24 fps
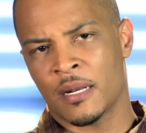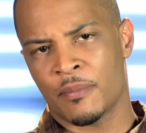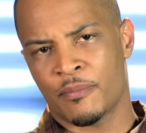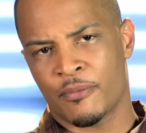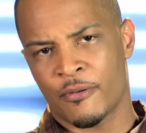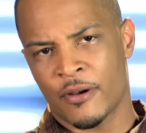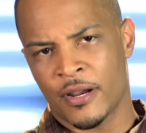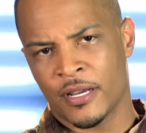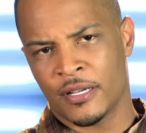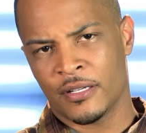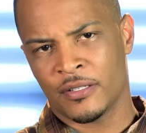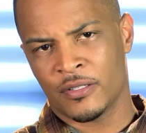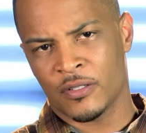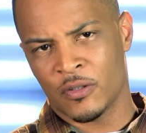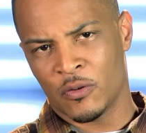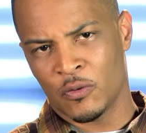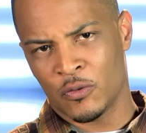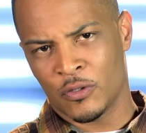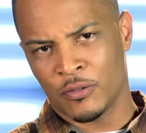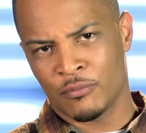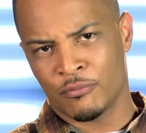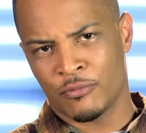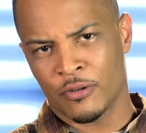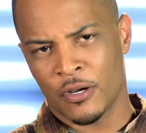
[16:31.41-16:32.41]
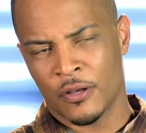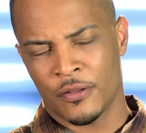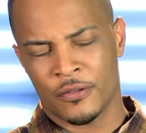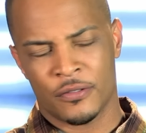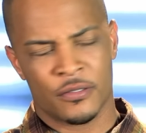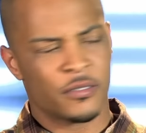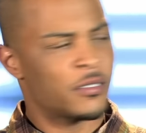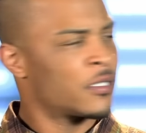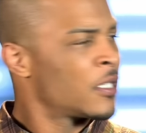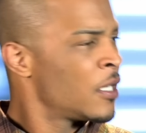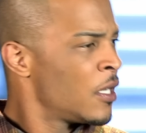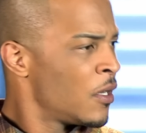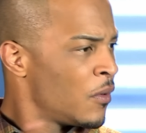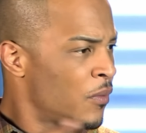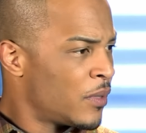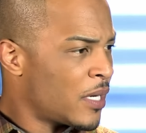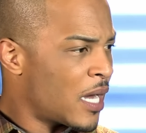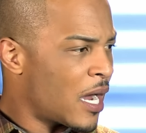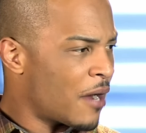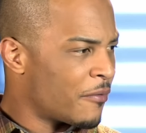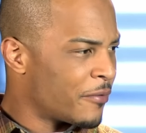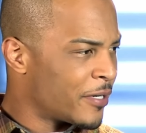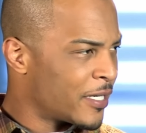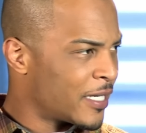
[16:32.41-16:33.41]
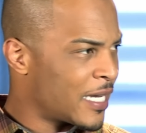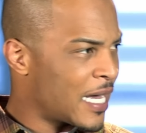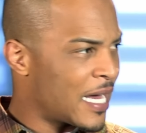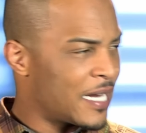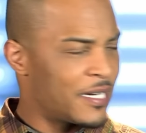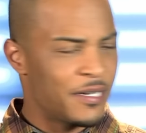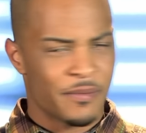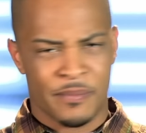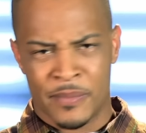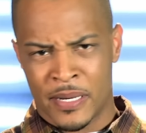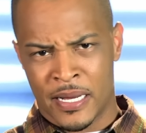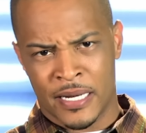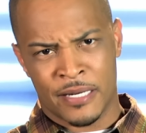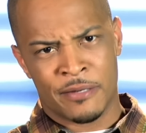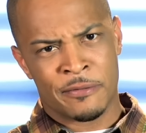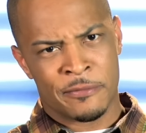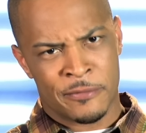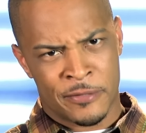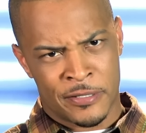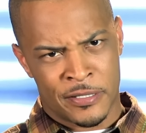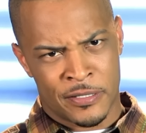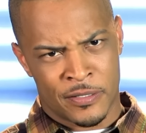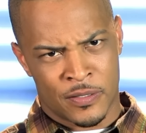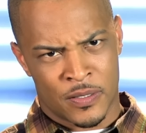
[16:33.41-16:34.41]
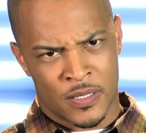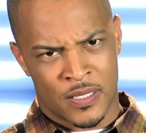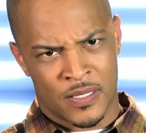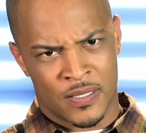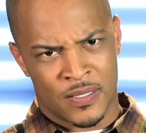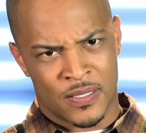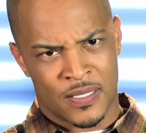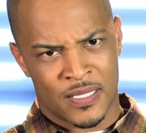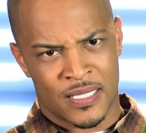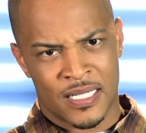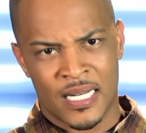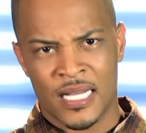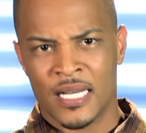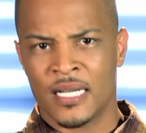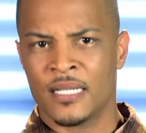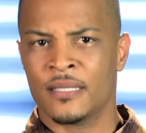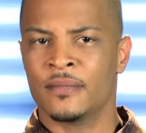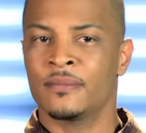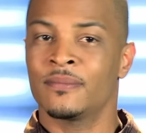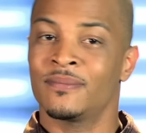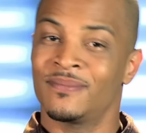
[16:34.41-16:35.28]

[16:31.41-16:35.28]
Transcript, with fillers: to prank his older brothers. We already got Domani real good. Now,